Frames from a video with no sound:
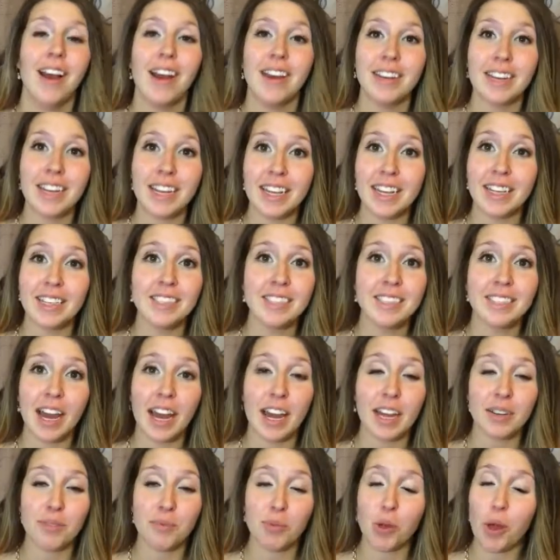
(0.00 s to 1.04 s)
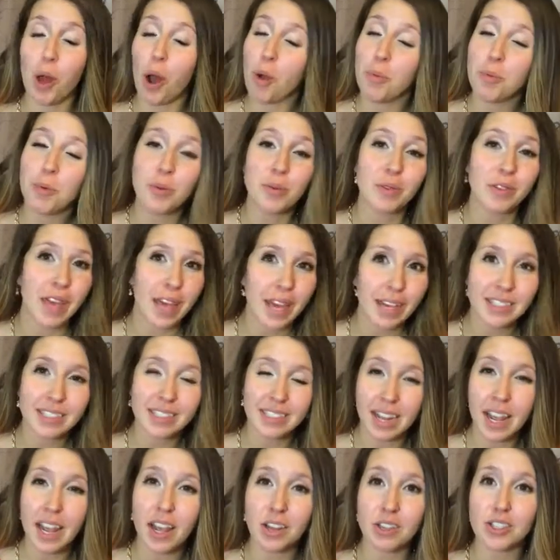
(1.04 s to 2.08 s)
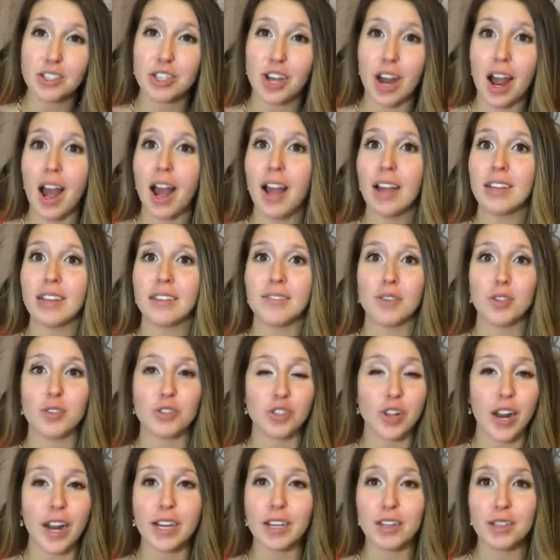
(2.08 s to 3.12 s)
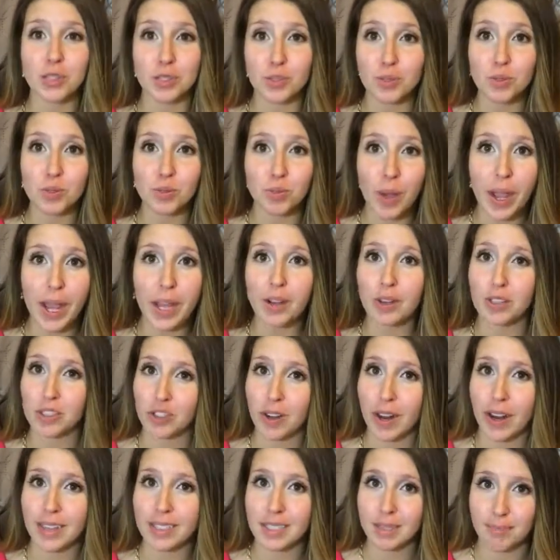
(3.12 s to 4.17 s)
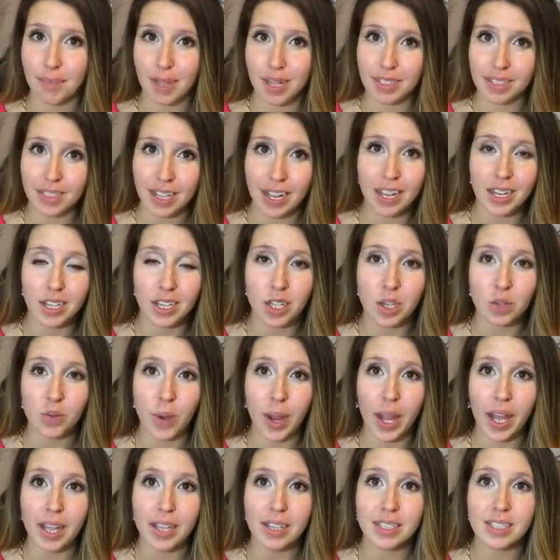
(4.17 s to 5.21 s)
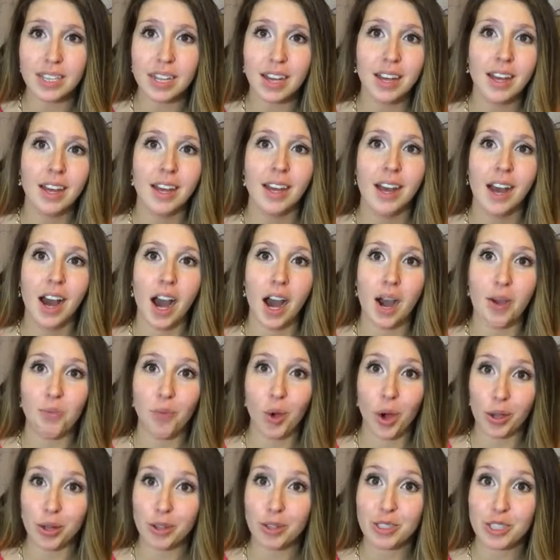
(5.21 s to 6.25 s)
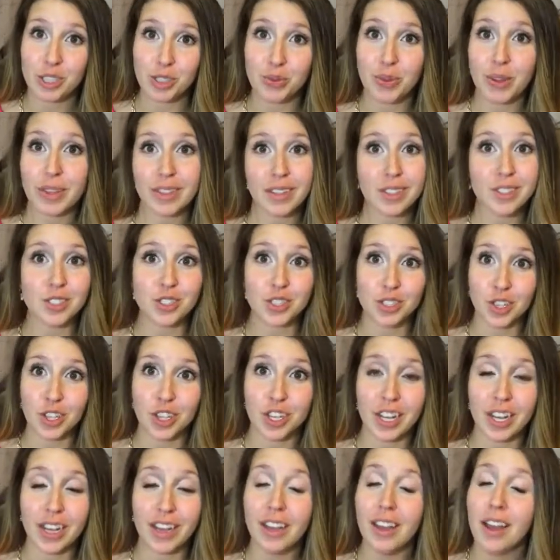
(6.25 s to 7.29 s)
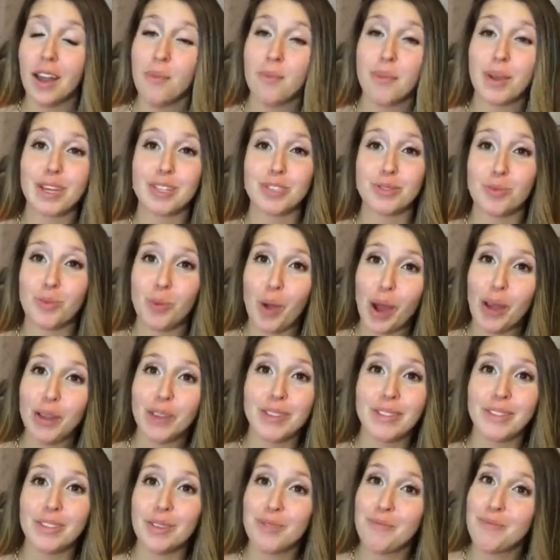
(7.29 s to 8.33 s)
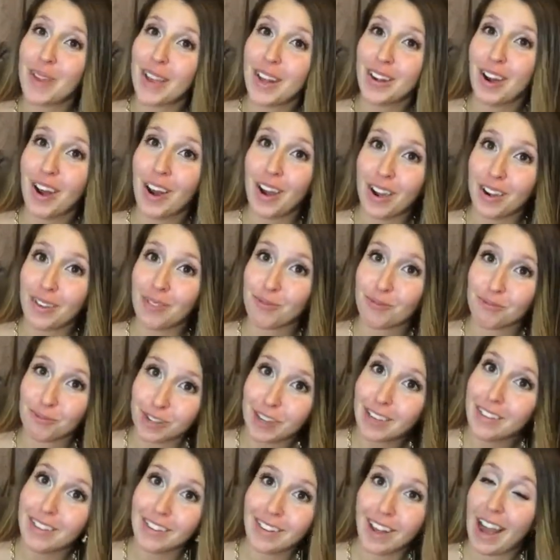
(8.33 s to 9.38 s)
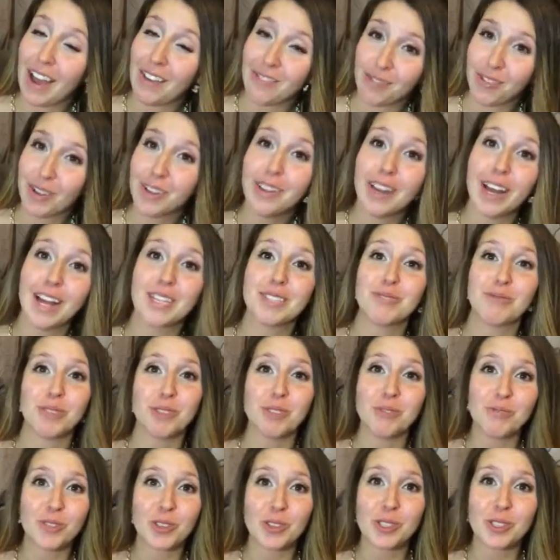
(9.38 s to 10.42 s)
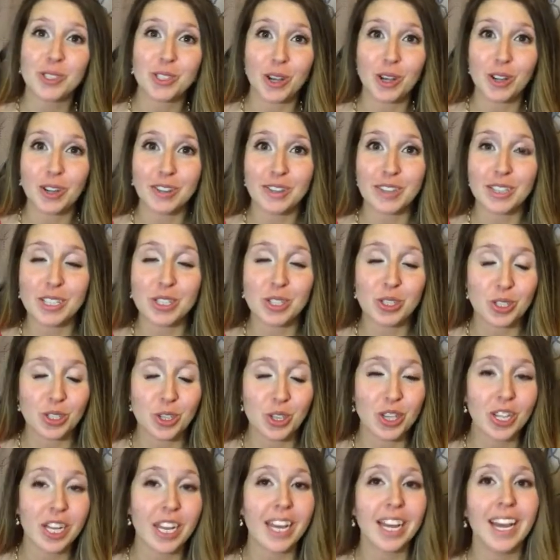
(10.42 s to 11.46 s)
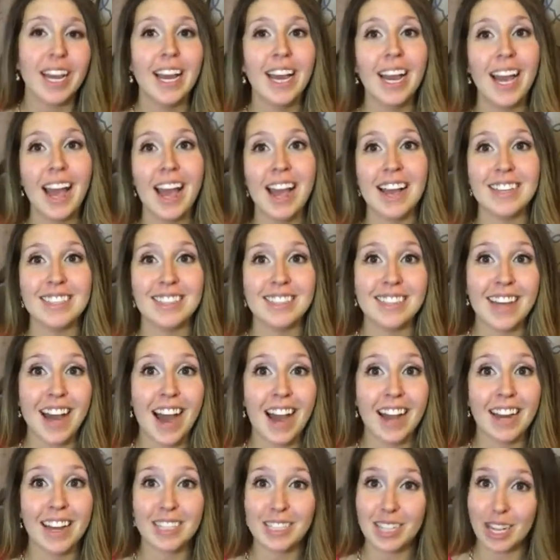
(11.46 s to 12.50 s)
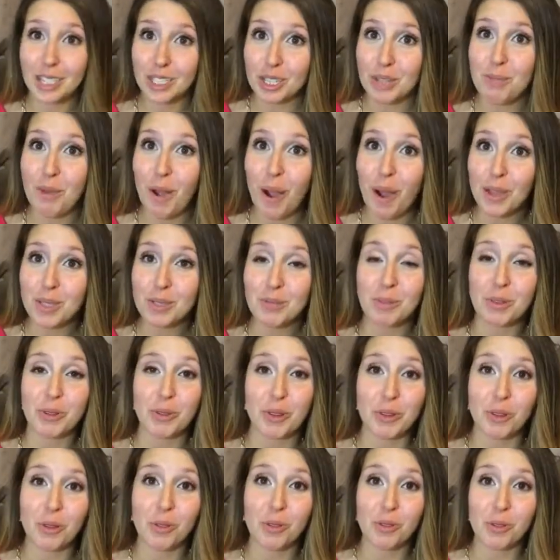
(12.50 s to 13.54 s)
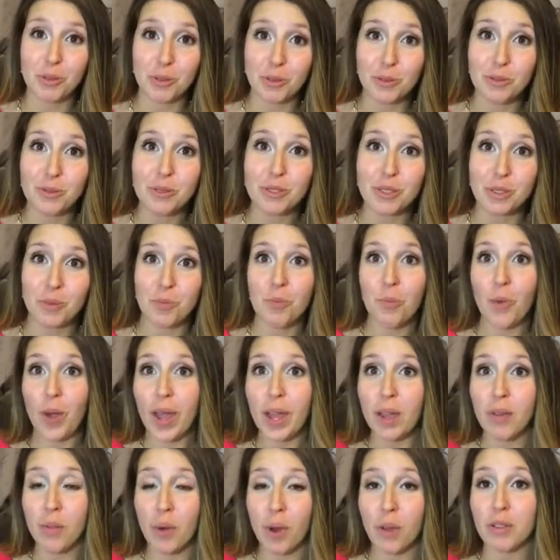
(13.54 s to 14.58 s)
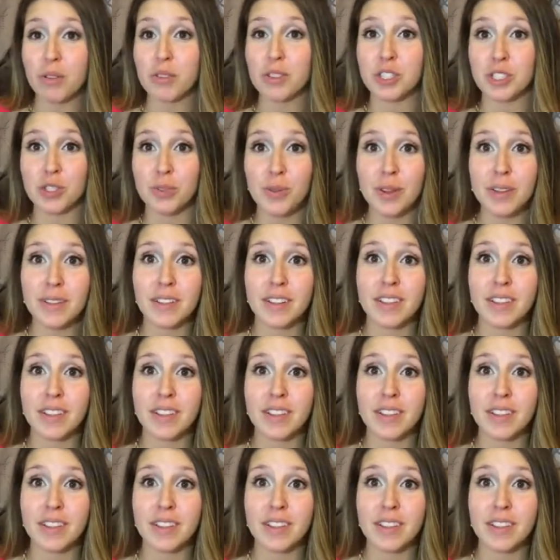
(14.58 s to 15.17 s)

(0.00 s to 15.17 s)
needs that will help you stay on track if you're trying to lose weight or trying to maintain your weight while you're doing this journey. Because what you may not have realized when you first started this journey is that it's actually possible that you'll lose some weight while you're doing